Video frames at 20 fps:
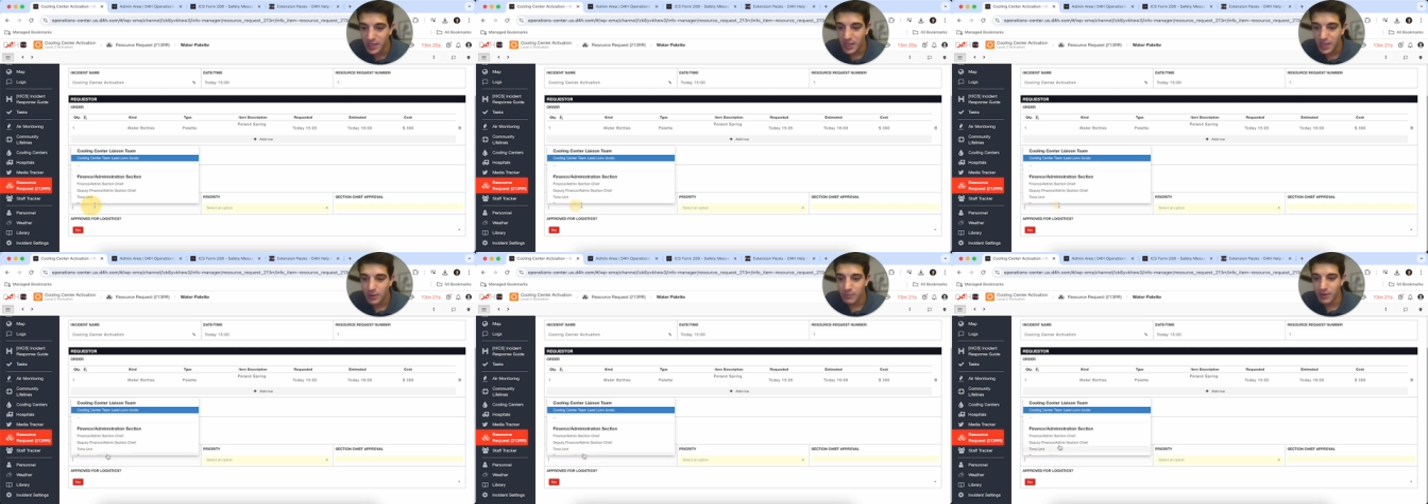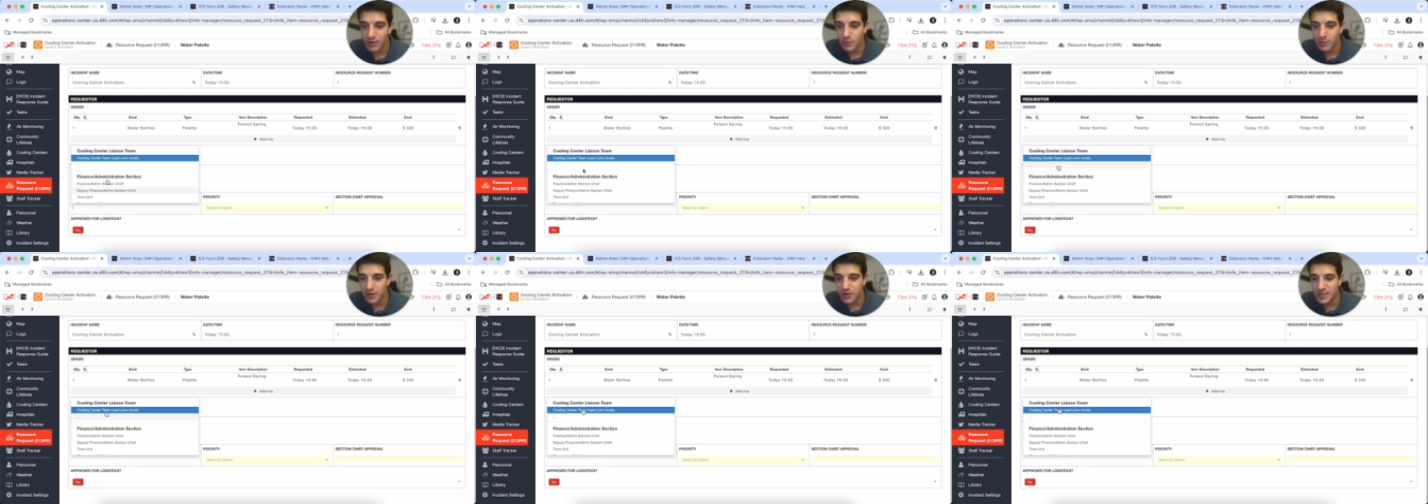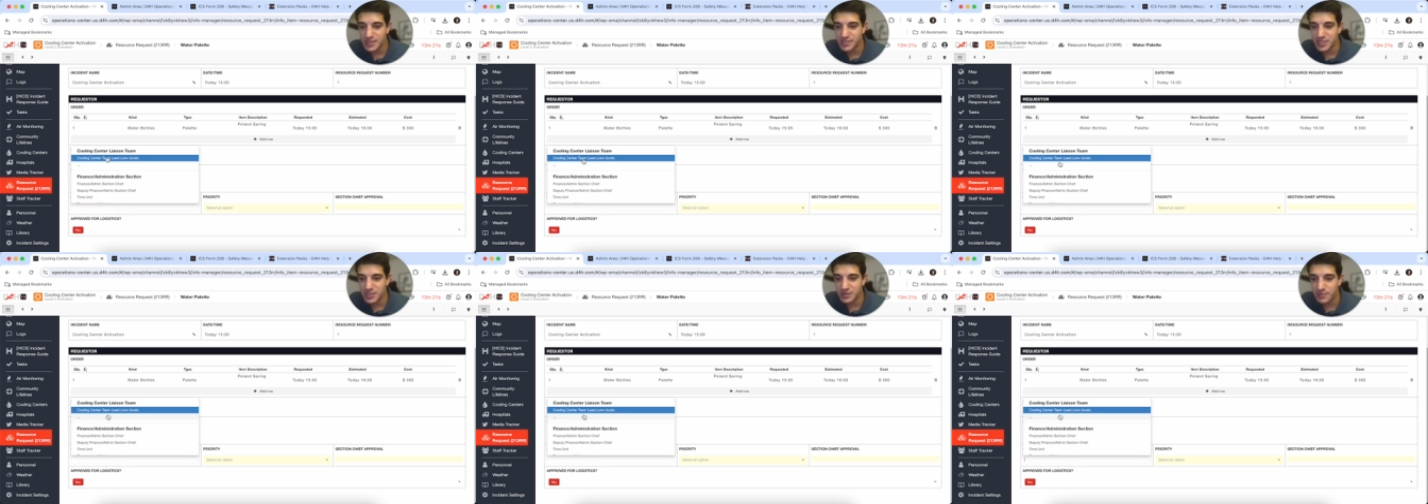
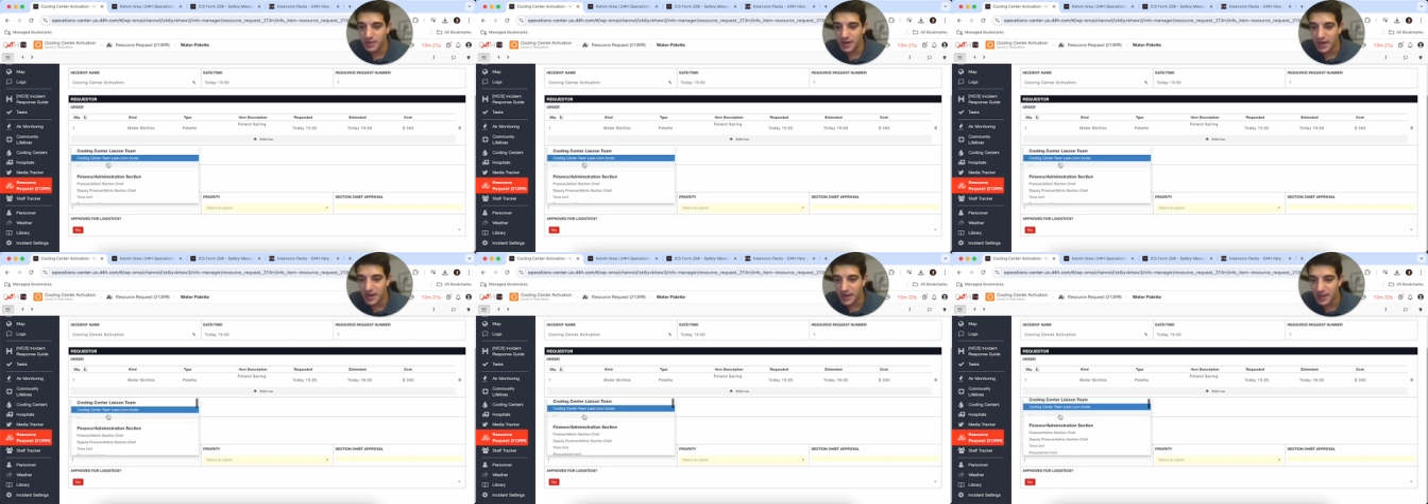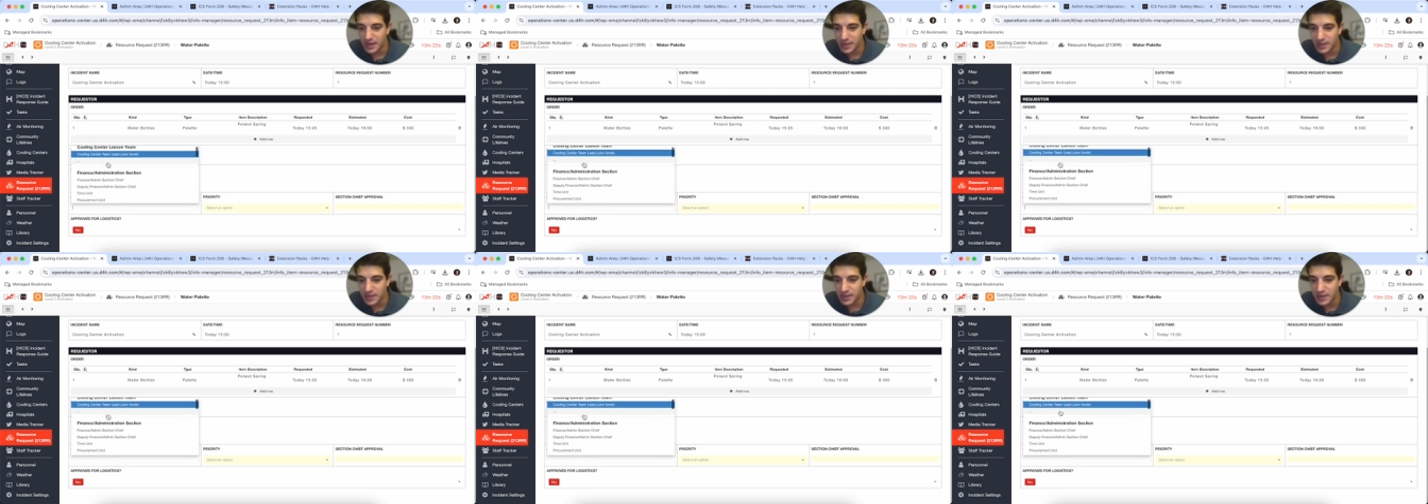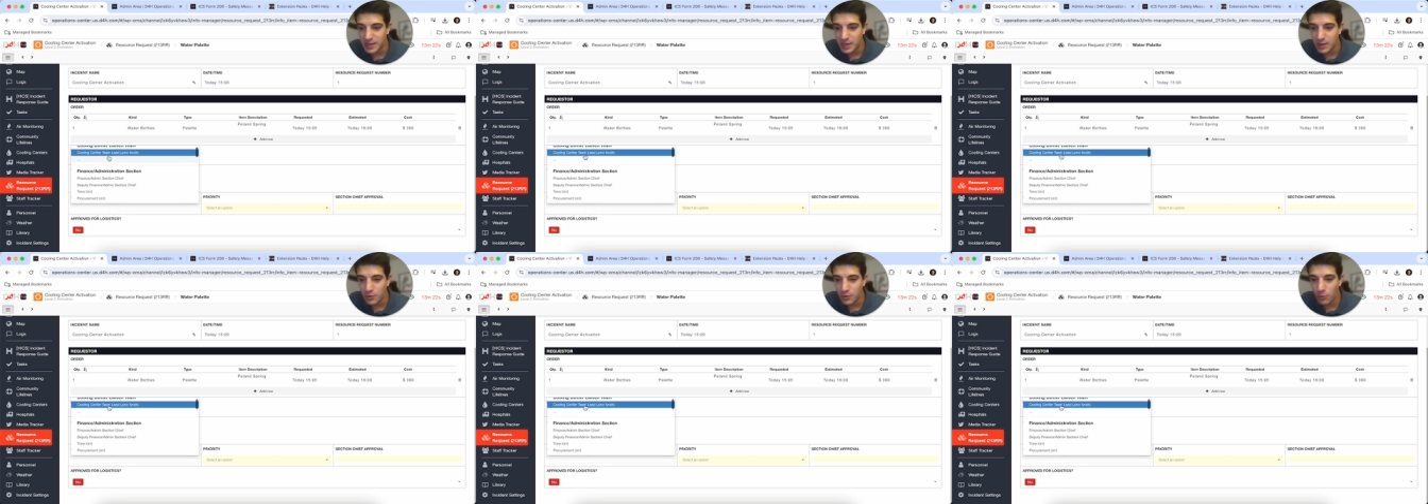Requested by
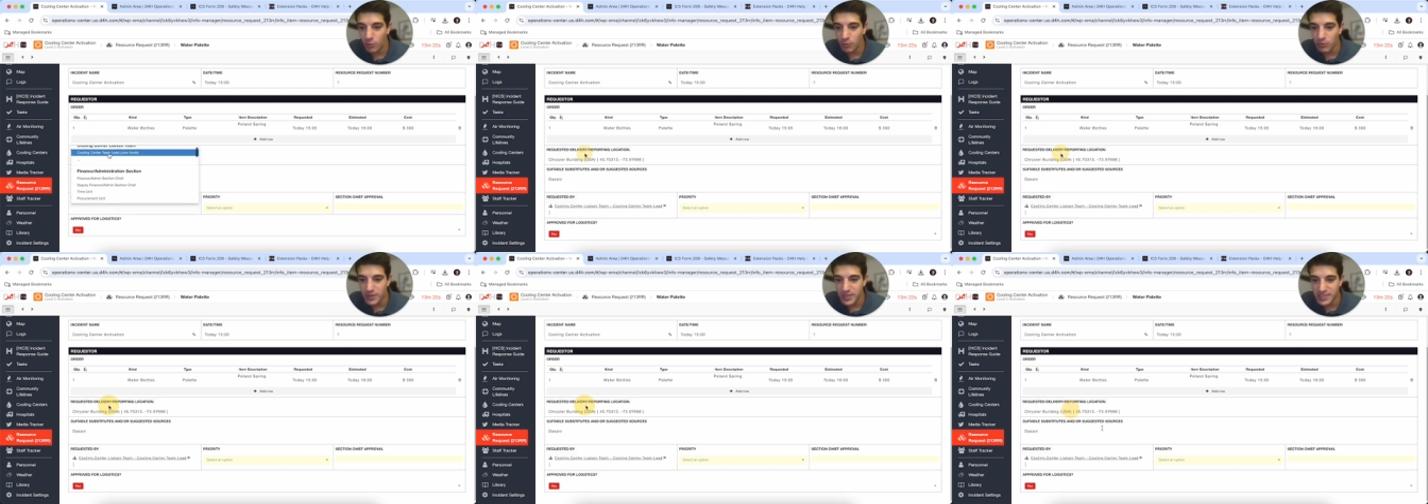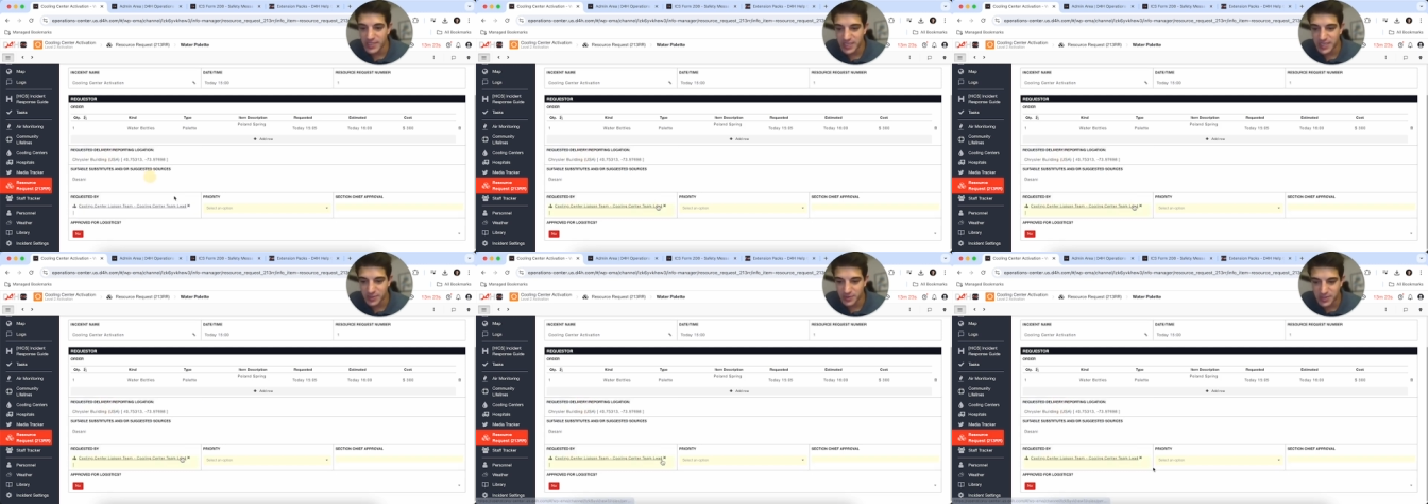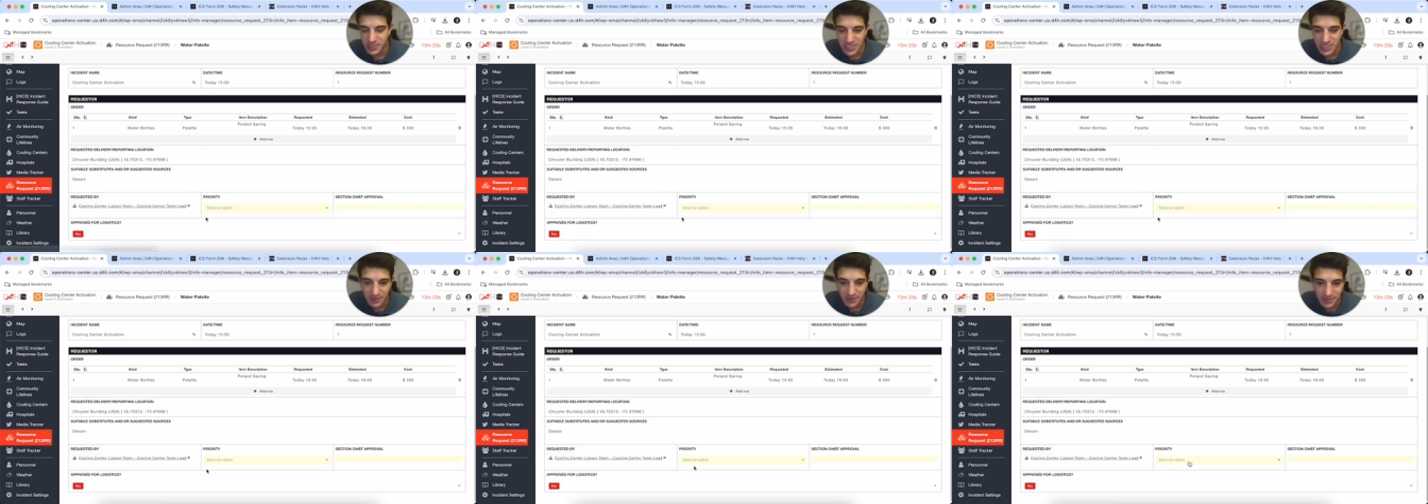cooling center
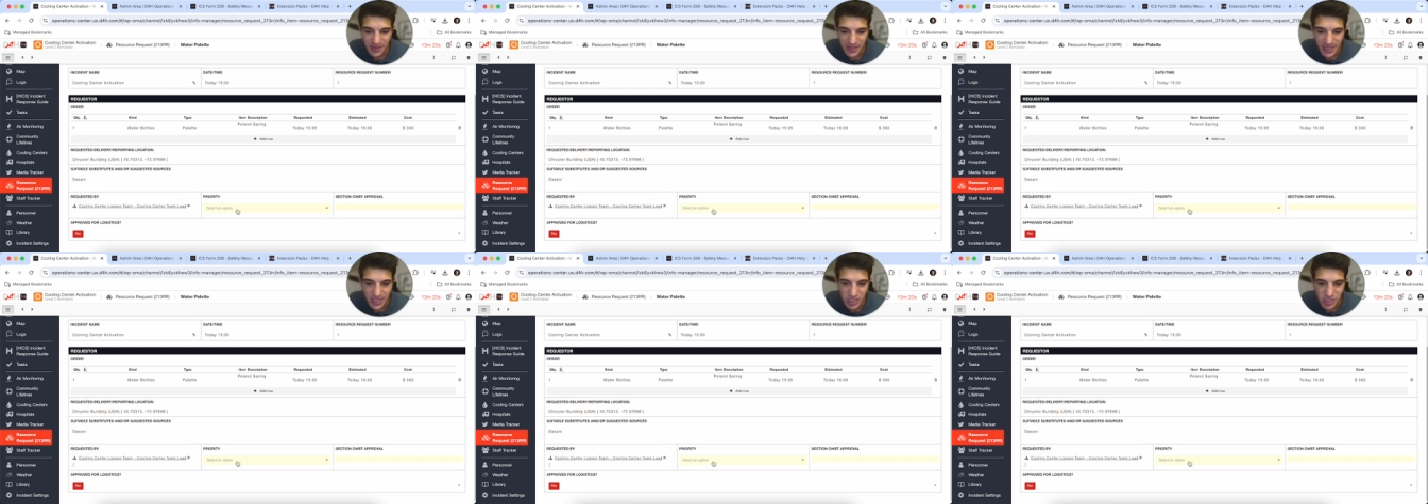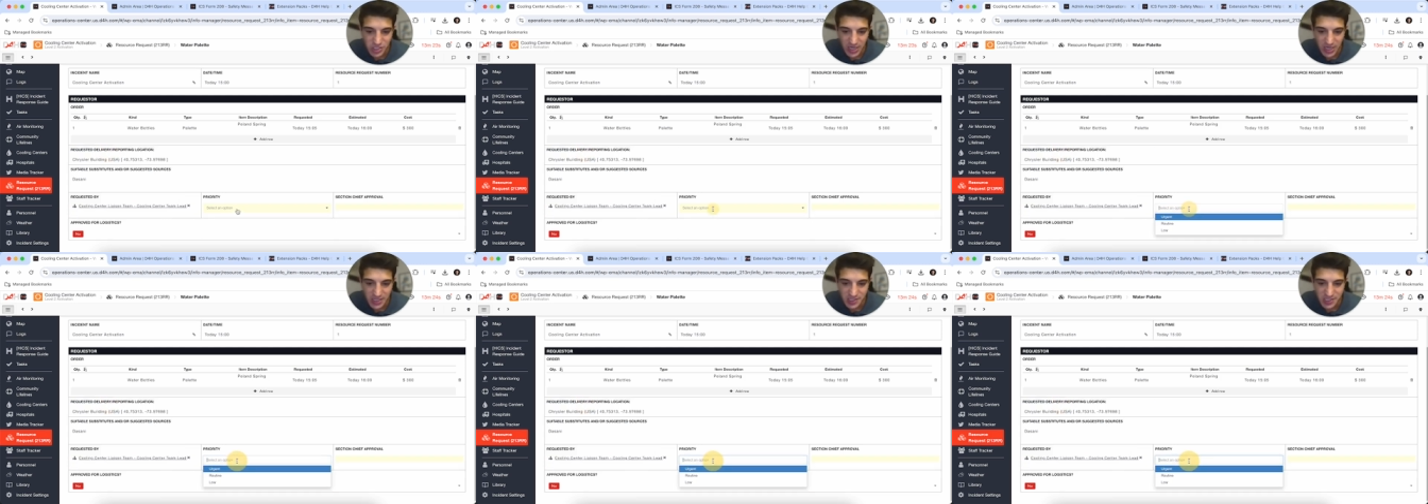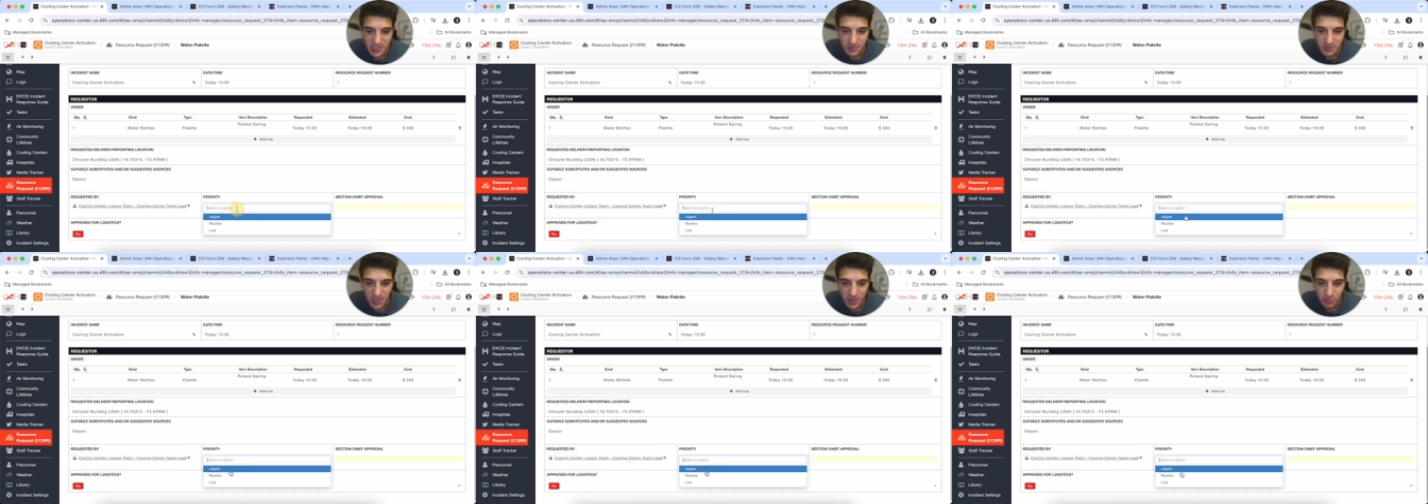team lead John
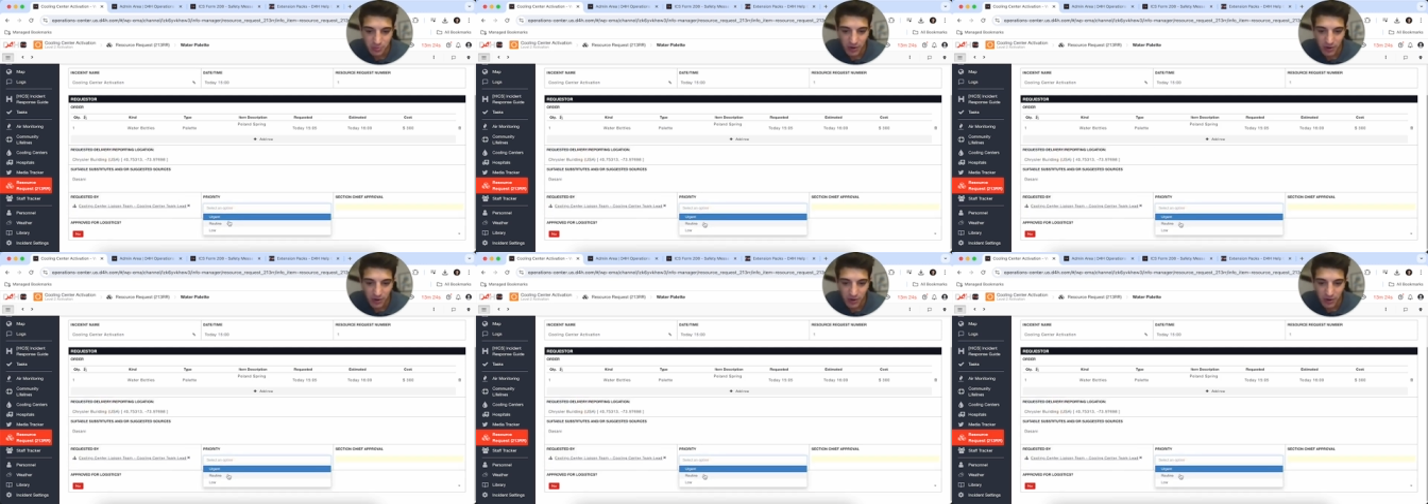Smith.